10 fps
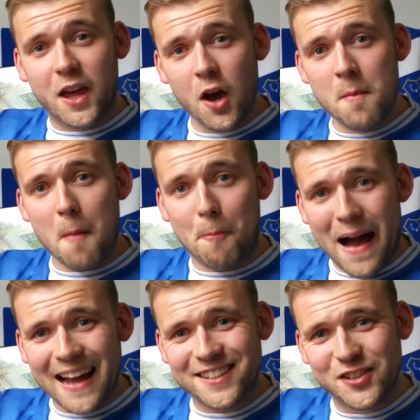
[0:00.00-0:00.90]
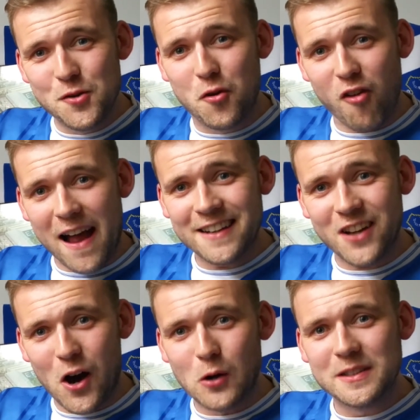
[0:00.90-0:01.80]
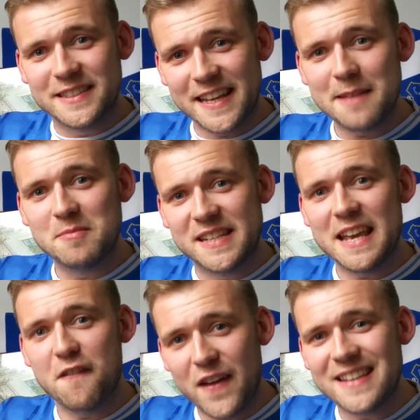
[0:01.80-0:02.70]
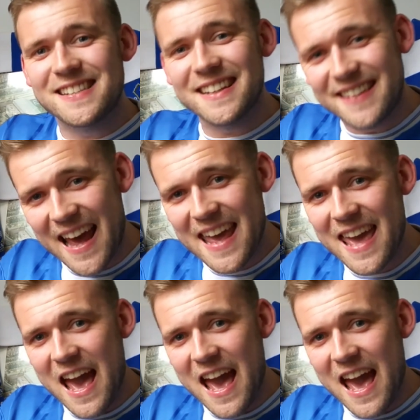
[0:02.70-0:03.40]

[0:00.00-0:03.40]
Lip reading: Welcome back to GrandOldTeam TV. Today,